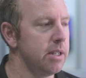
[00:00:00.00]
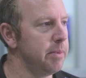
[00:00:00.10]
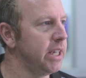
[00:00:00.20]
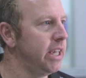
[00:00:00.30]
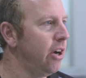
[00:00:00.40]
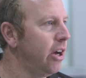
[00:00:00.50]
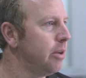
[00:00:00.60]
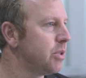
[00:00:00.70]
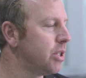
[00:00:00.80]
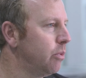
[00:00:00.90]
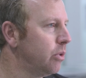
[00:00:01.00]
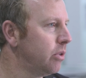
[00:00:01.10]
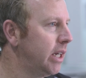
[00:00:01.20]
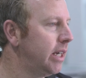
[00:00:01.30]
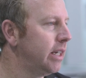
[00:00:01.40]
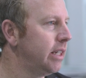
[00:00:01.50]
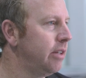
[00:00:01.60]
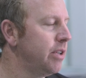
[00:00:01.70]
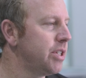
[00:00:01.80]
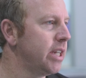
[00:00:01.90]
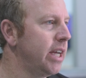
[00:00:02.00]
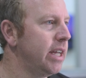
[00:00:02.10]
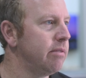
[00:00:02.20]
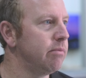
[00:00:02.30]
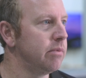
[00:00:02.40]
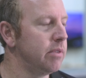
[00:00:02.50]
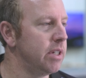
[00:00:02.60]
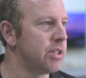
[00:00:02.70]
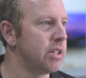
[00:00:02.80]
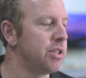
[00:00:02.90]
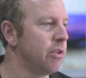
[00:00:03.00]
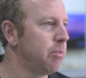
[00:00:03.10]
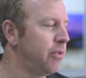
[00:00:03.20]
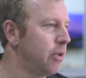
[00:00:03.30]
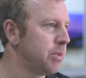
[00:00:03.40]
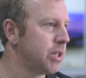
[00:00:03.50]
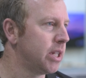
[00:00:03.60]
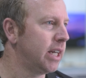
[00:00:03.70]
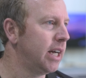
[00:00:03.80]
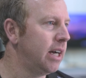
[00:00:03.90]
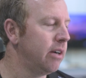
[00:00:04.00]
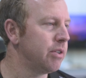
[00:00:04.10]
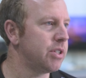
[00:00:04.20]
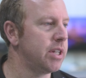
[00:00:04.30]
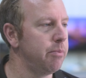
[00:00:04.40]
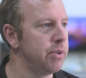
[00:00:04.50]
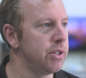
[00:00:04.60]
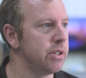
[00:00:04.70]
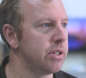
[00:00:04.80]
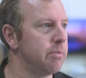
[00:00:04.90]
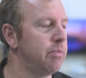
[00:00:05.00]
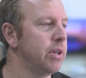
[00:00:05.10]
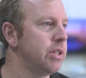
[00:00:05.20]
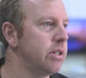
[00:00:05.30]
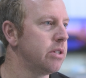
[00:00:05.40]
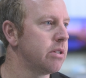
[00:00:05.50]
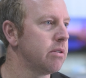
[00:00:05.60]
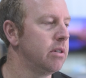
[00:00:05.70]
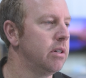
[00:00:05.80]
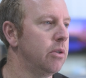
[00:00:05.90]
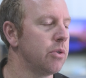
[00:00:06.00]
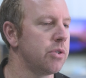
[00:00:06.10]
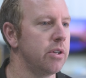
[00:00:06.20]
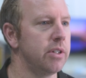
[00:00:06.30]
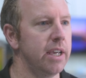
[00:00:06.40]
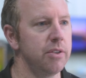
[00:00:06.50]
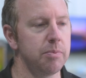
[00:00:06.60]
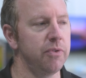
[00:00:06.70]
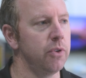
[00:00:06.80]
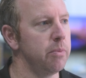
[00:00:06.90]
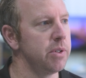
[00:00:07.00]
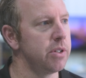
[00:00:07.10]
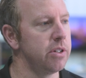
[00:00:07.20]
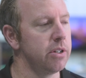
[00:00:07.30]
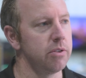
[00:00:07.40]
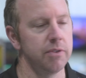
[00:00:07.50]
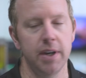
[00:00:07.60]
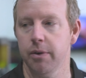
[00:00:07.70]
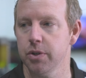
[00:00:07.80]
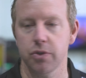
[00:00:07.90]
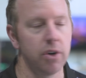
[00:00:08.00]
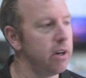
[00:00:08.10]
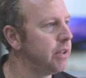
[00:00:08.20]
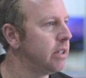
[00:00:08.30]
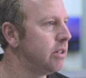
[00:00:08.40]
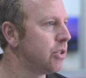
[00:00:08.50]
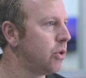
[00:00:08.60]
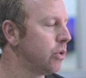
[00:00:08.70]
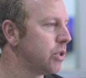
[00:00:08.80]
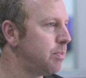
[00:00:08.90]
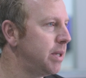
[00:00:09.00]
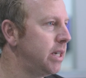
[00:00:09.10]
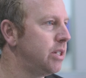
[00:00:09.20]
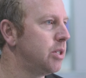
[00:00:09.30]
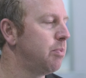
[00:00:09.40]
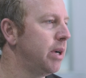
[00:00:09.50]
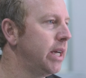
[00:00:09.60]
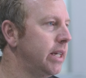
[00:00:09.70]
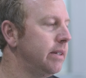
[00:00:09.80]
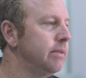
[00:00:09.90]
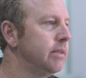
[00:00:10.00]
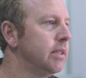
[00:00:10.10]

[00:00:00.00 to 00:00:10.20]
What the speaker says: Some of the key items that we'll investigate is the general performance of the car, its temperatures and pressures, also Dave's performance in terms of how he's driving, his corner speeds, his braking,